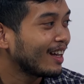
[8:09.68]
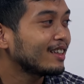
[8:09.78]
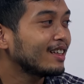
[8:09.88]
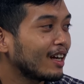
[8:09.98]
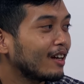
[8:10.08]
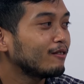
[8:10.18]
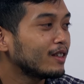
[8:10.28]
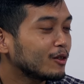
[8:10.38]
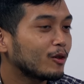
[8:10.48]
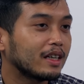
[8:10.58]
I think I've
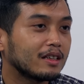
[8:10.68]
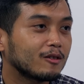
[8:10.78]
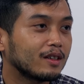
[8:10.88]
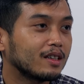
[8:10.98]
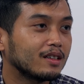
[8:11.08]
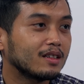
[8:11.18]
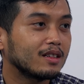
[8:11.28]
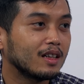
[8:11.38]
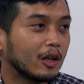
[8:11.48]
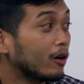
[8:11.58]
learned quite
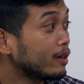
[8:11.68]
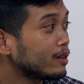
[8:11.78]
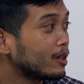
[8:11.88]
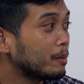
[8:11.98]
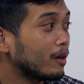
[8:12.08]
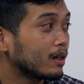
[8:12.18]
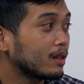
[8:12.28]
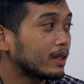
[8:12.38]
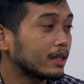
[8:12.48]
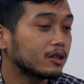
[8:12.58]
a lot about
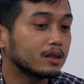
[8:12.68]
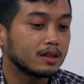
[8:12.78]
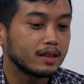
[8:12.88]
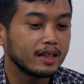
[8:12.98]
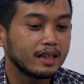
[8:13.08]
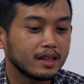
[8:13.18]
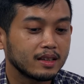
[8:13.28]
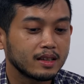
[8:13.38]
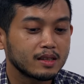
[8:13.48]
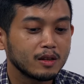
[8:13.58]
architecture, and
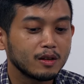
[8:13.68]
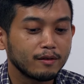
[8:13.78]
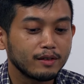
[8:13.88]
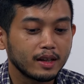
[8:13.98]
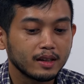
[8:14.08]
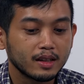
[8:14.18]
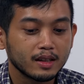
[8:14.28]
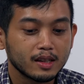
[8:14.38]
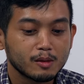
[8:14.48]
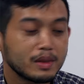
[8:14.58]
like there's a lot of like, I
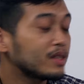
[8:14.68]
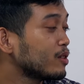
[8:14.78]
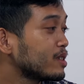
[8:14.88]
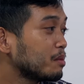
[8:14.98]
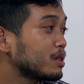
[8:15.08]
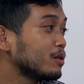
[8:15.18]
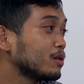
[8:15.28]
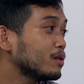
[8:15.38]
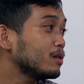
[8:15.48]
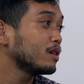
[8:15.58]
guess, misconception
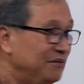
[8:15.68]
also.